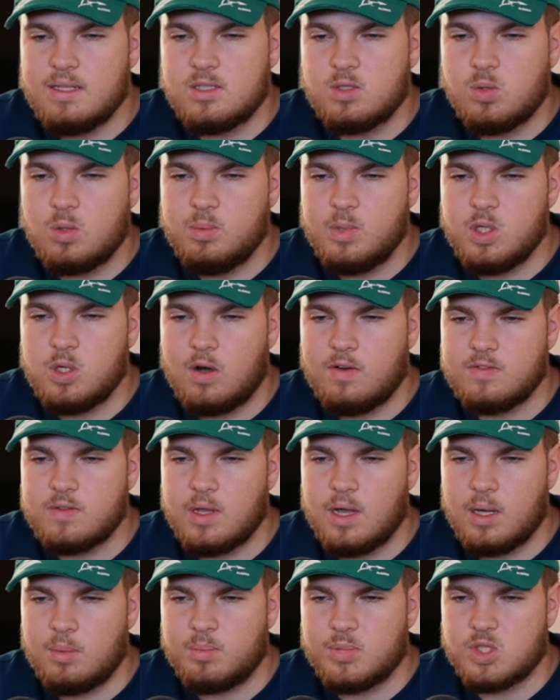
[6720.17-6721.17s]
this will be of
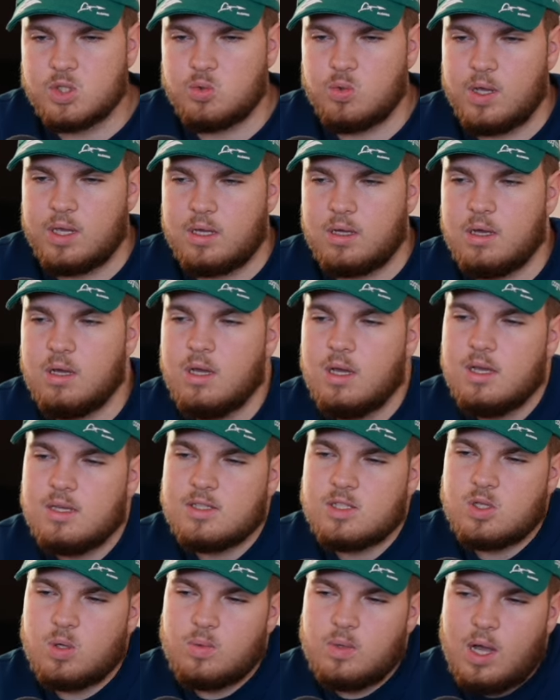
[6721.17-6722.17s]
type string.
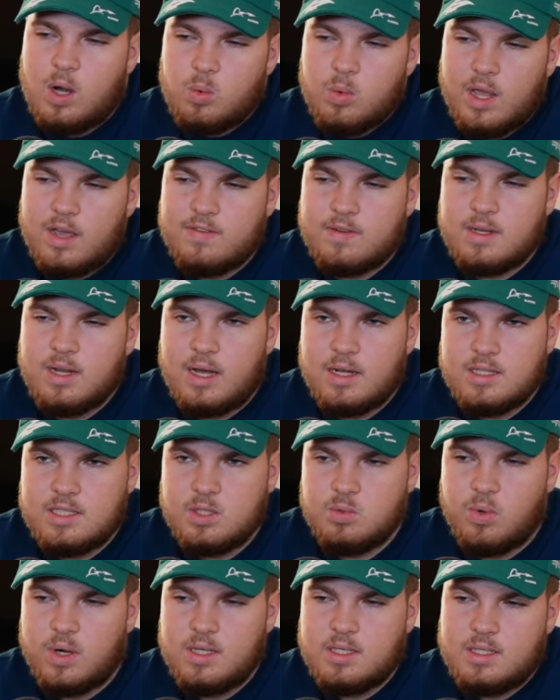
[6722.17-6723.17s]
So now we have an ID
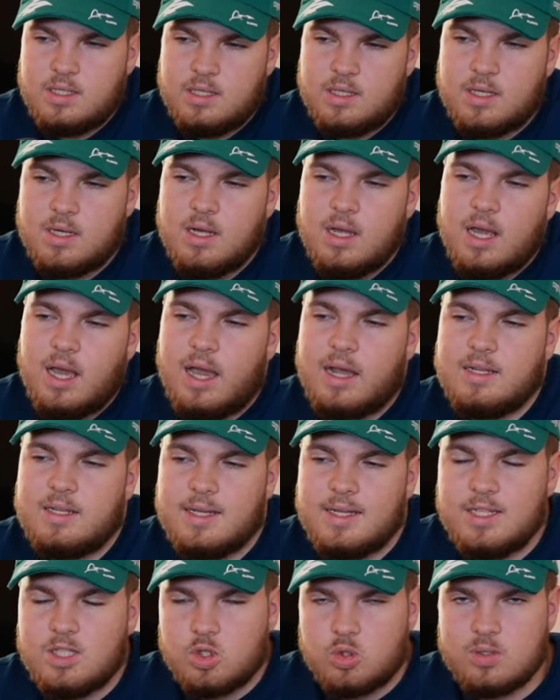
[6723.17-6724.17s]
right here. And
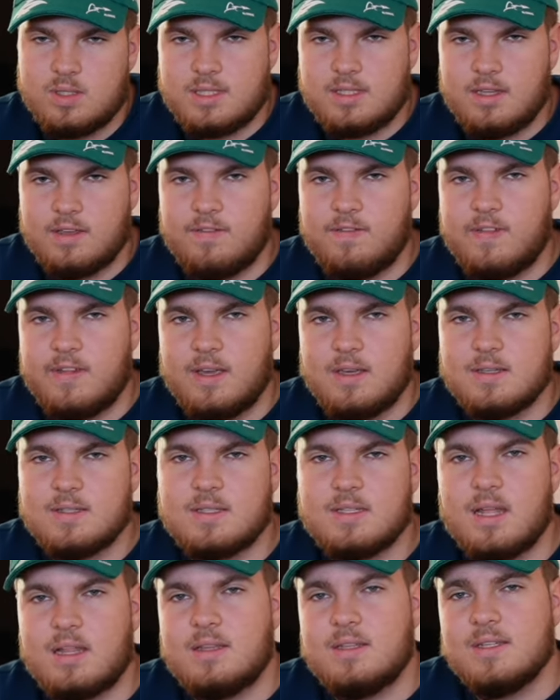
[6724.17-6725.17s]
the interesting thing is
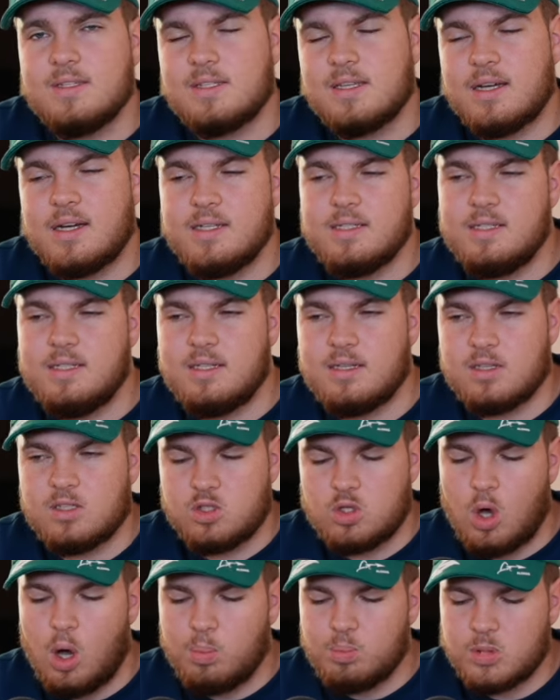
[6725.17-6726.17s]
that this ID
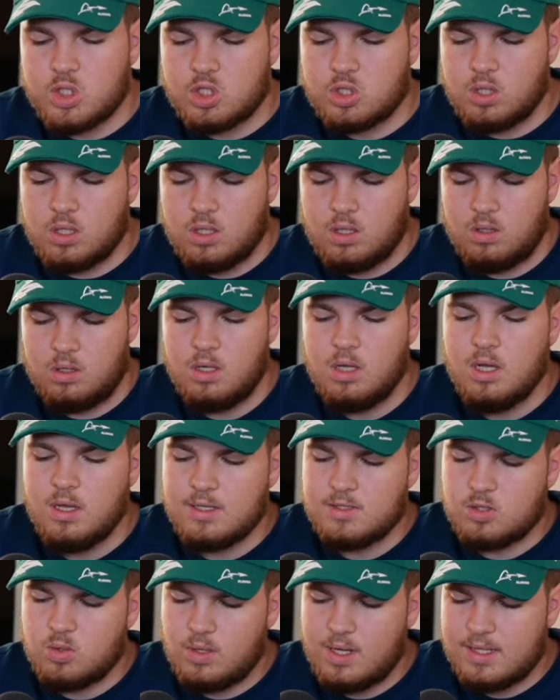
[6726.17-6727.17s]
is optional.
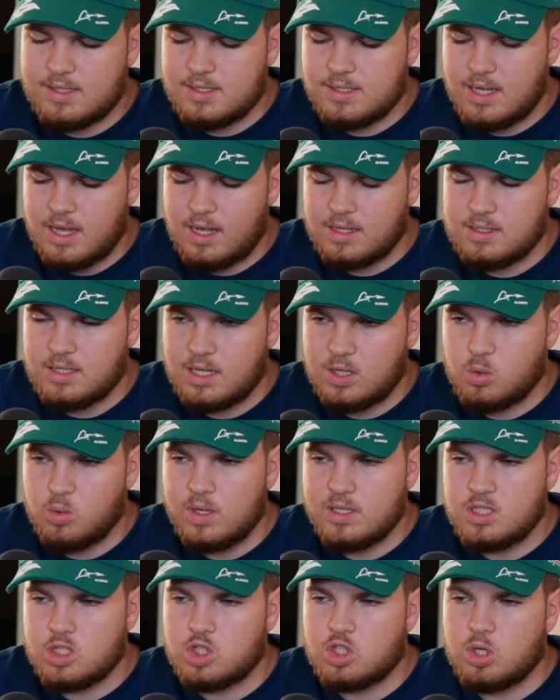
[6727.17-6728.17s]
So let's add a
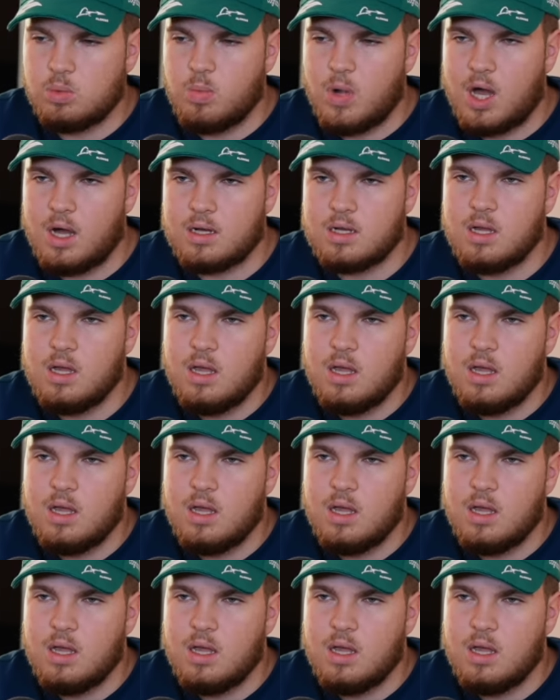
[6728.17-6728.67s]
question mark,